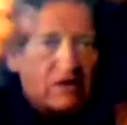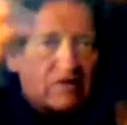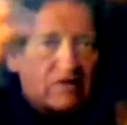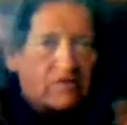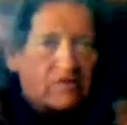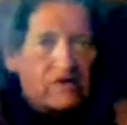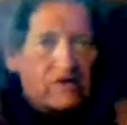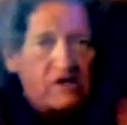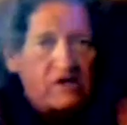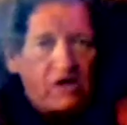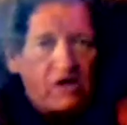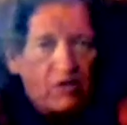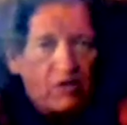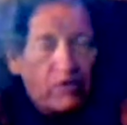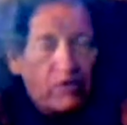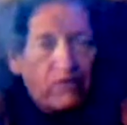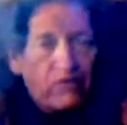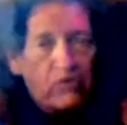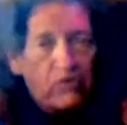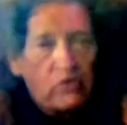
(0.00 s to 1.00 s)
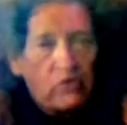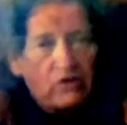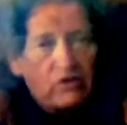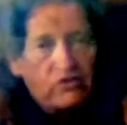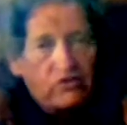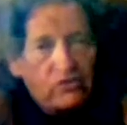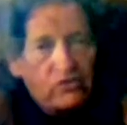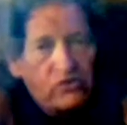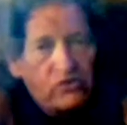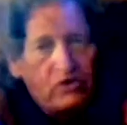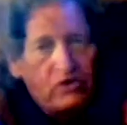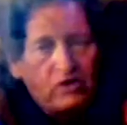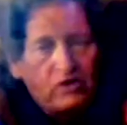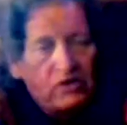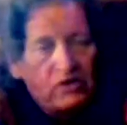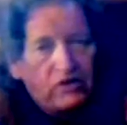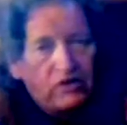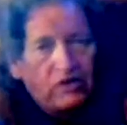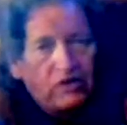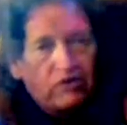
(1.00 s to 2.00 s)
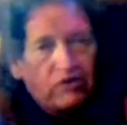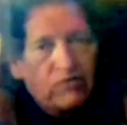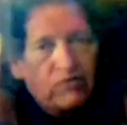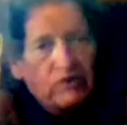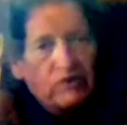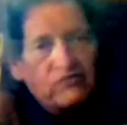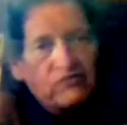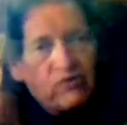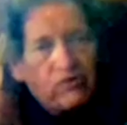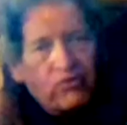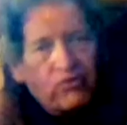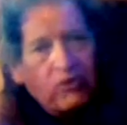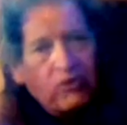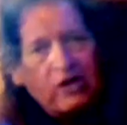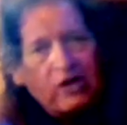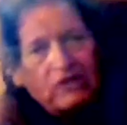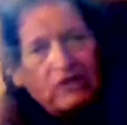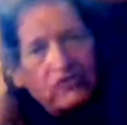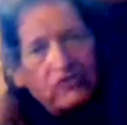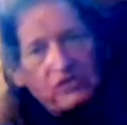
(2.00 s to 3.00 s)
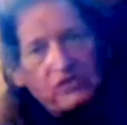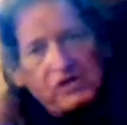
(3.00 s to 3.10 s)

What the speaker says: Okay, but if you wanted to, you increase your thrust,